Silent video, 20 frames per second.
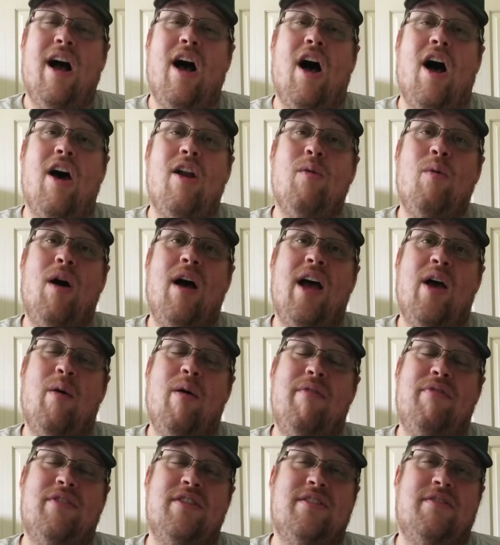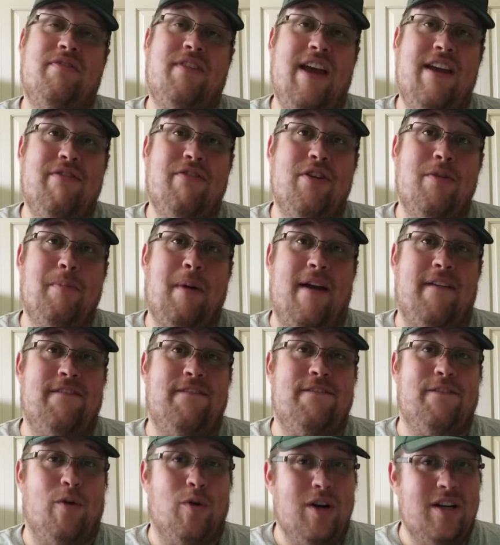Ottawa, however, is favored by
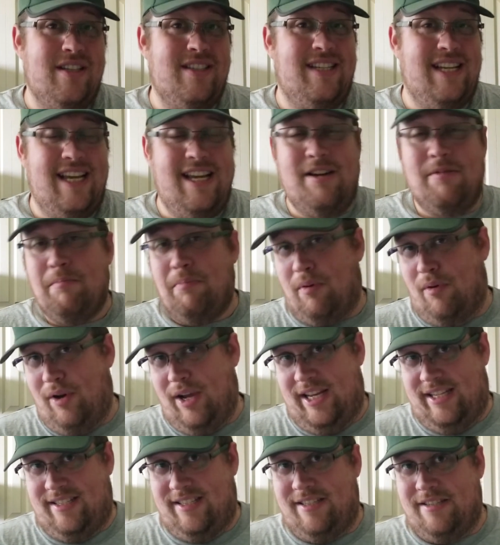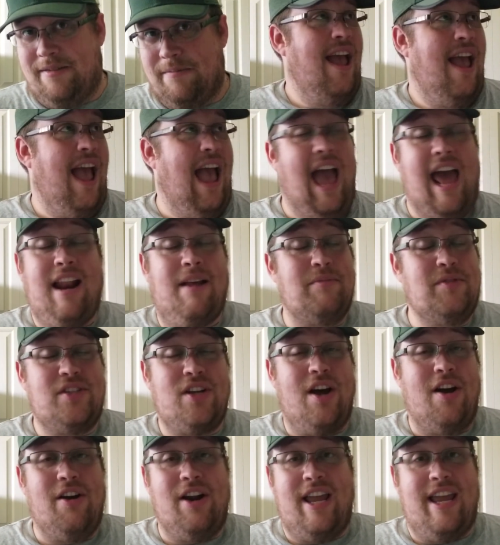14 points. And I'm
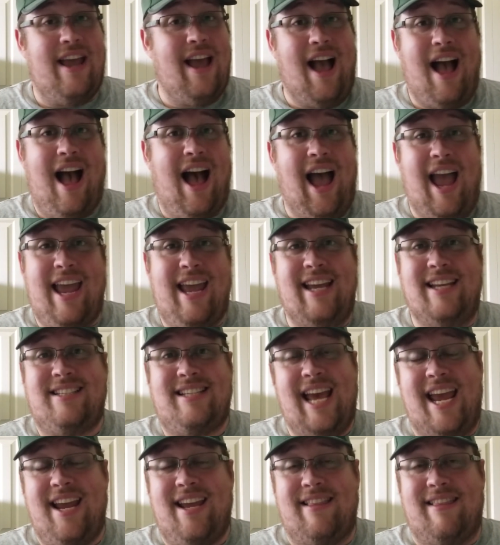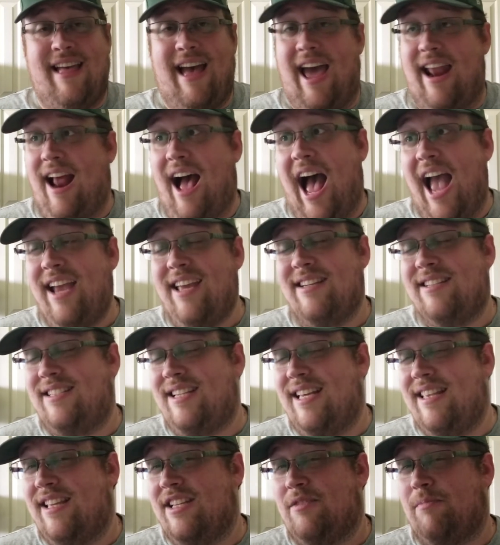sorry, I ain't taking that. I could
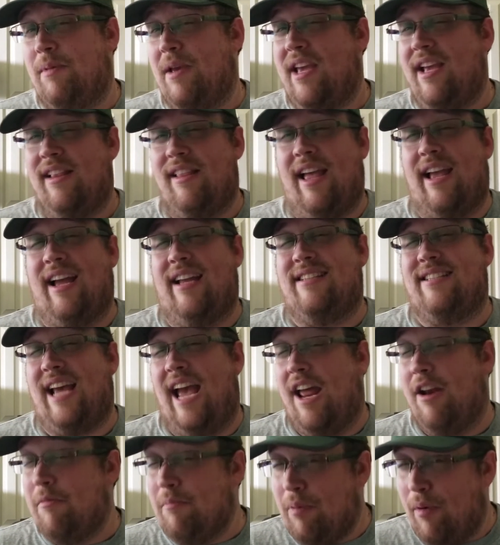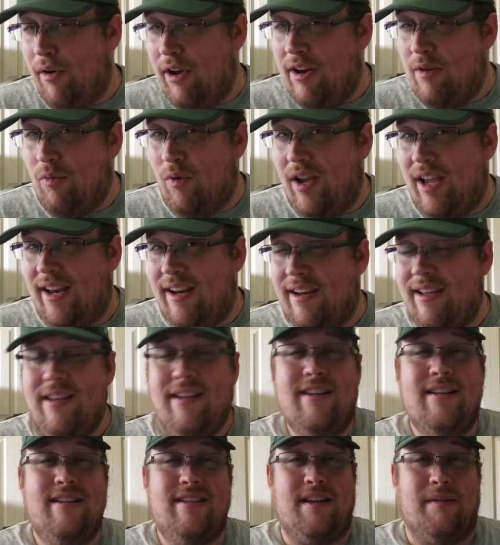see this being like a 10-point win,
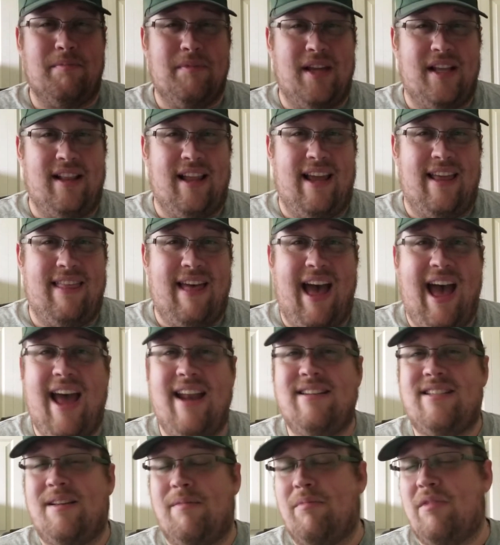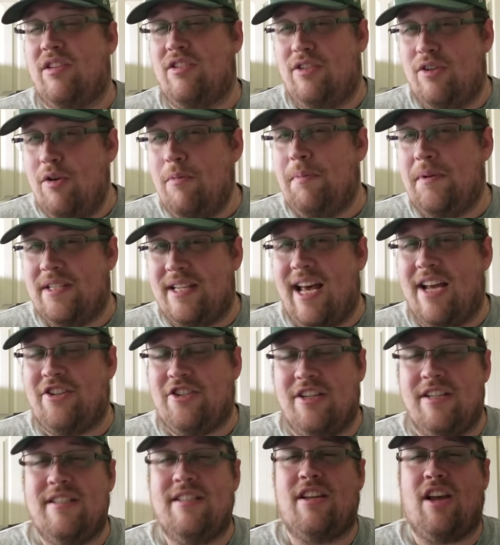something like that. Two
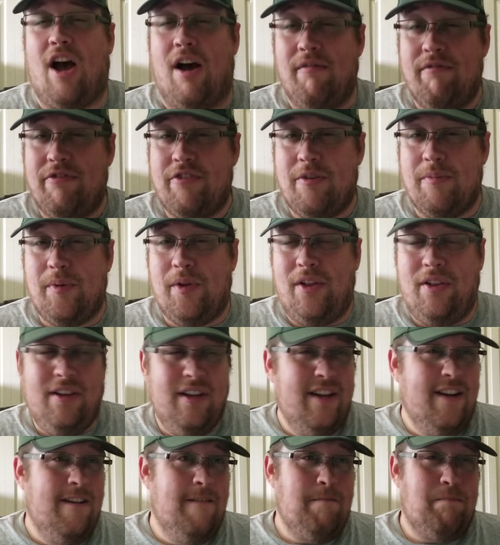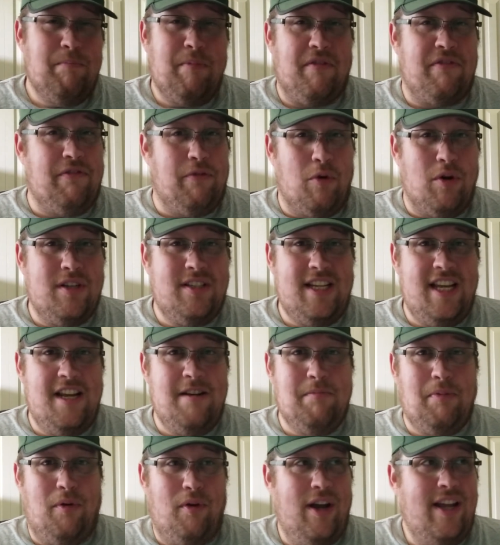possessions, comfortable. But
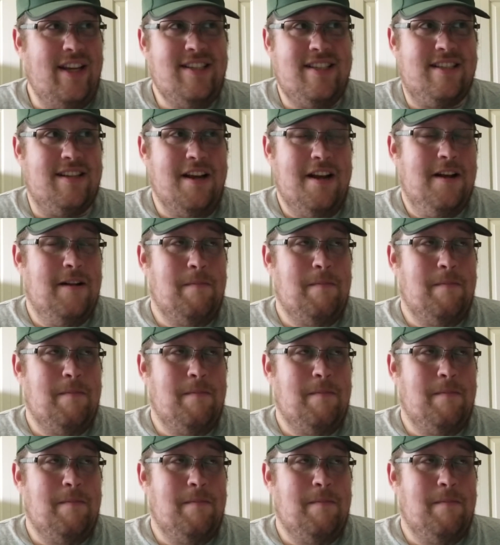14 points?